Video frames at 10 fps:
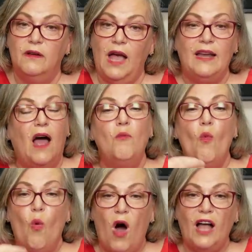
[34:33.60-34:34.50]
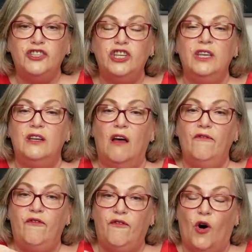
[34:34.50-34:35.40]
and I'm watching it
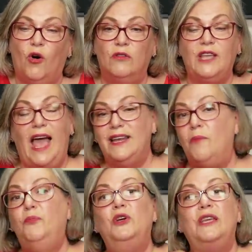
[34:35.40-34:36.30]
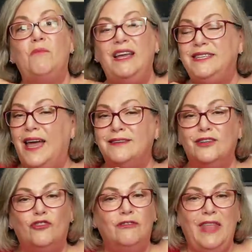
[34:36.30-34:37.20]
unfold and I'm putting my
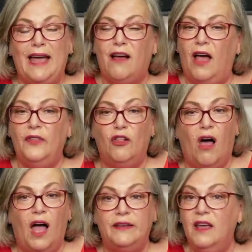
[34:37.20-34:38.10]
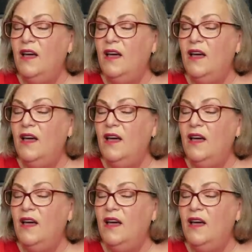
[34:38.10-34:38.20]
technical neck on the line.